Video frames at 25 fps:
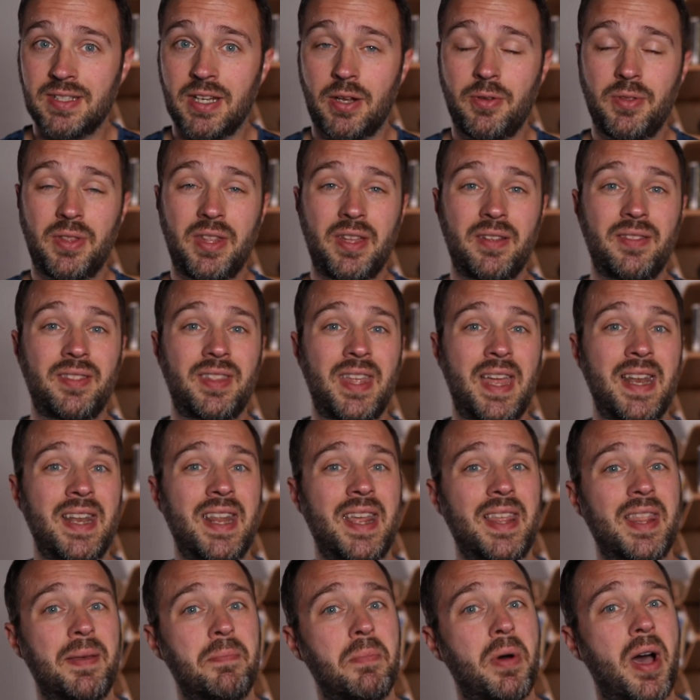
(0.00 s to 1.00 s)
So then
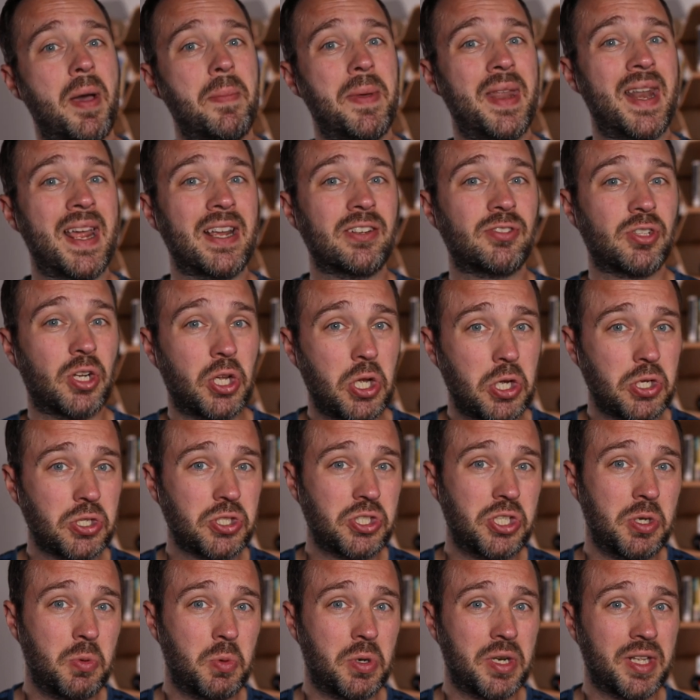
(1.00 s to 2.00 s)
there might be an extra
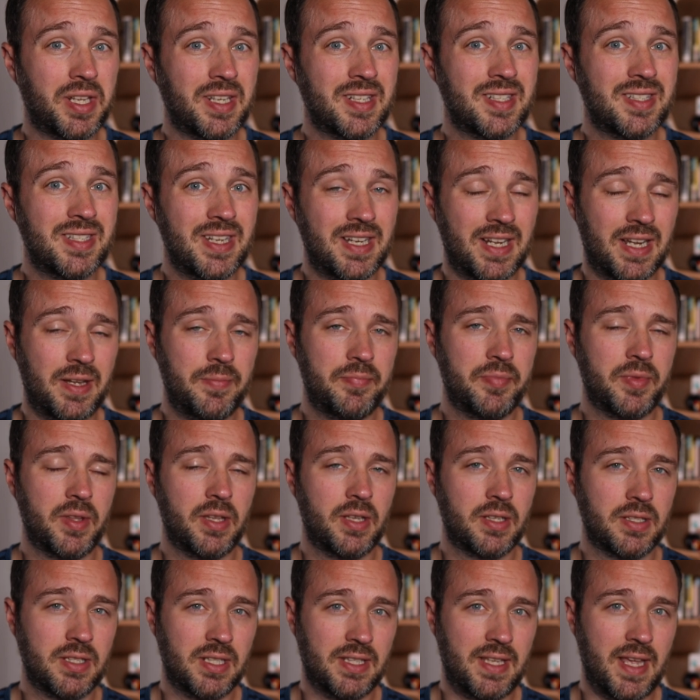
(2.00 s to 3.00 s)
cost you want to consider
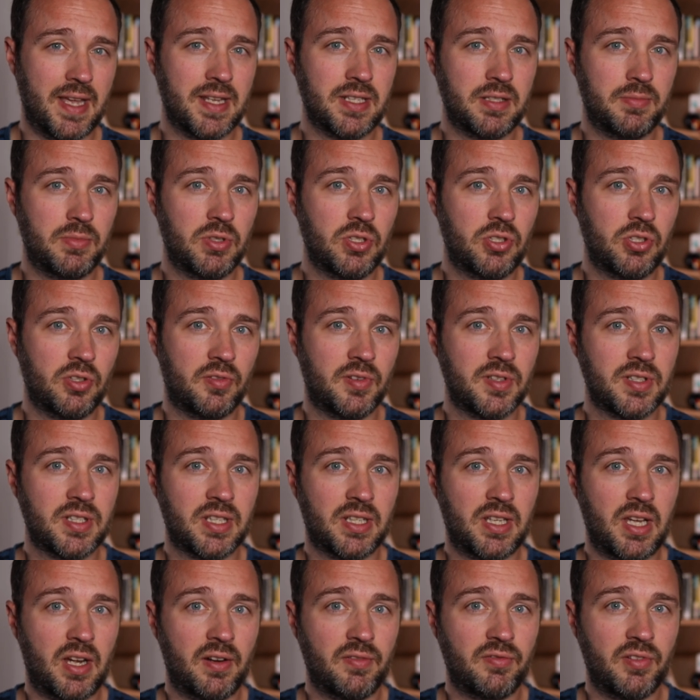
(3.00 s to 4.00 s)
to get some insurance
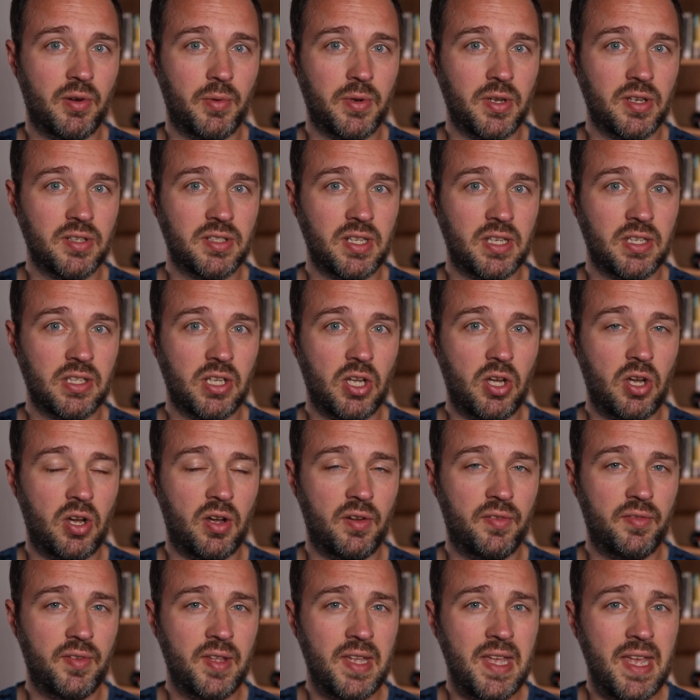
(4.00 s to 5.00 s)
to cover it when you send it
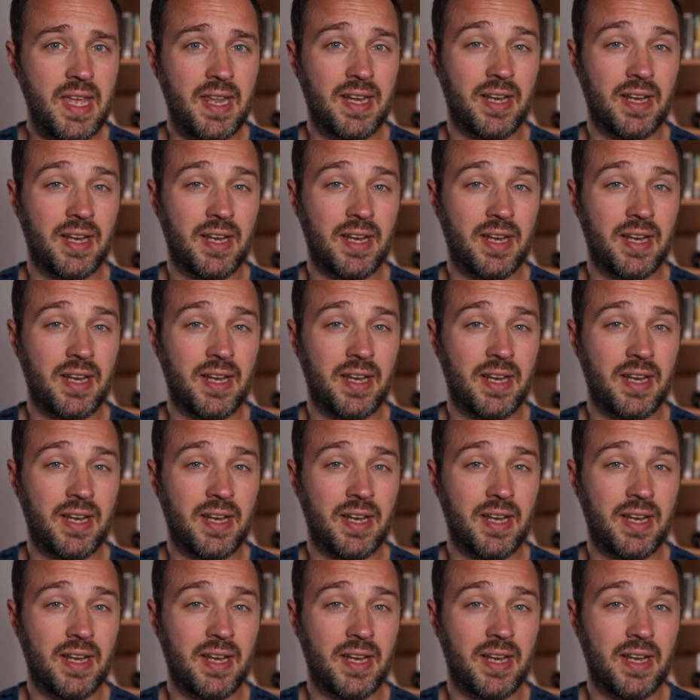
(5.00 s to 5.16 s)
off.